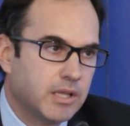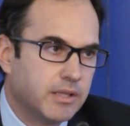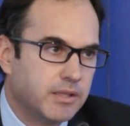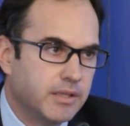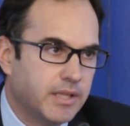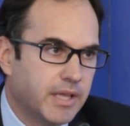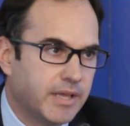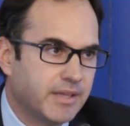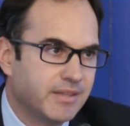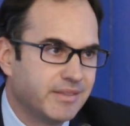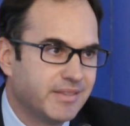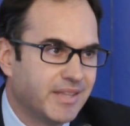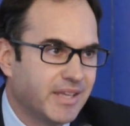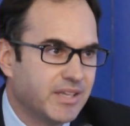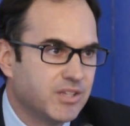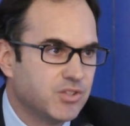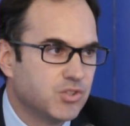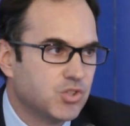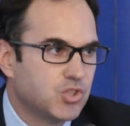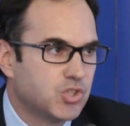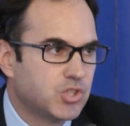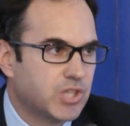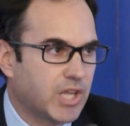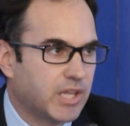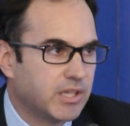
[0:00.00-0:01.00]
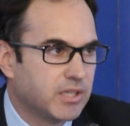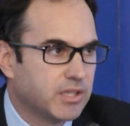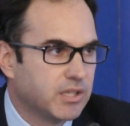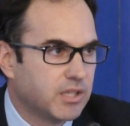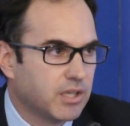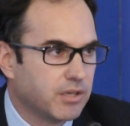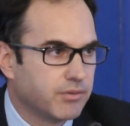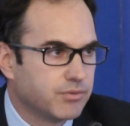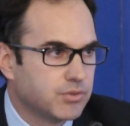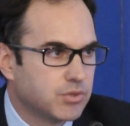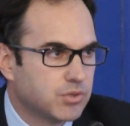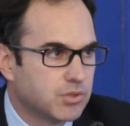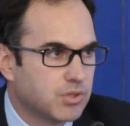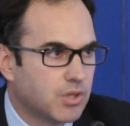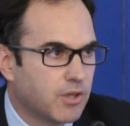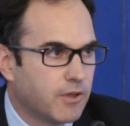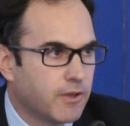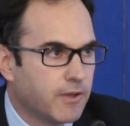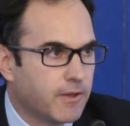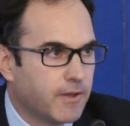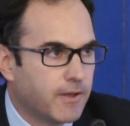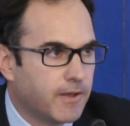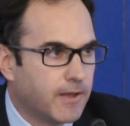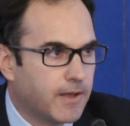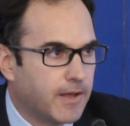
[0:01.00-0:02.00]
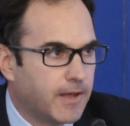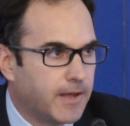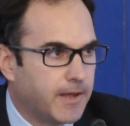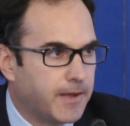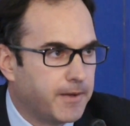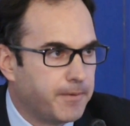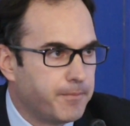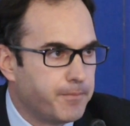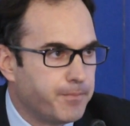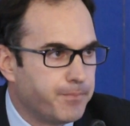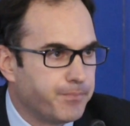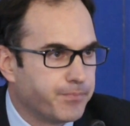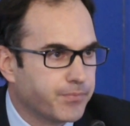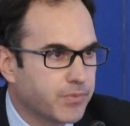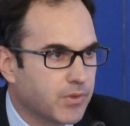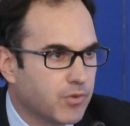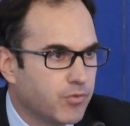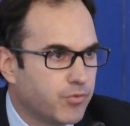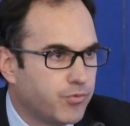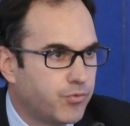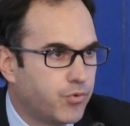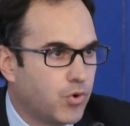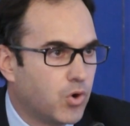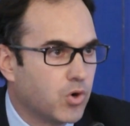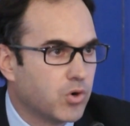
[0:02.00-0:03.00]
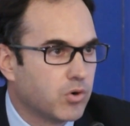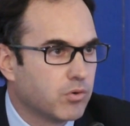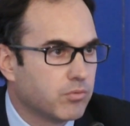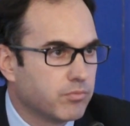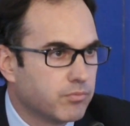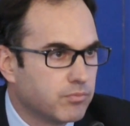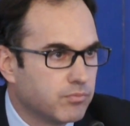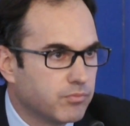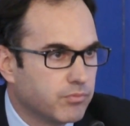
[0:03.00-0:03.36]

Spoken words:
then the incentives for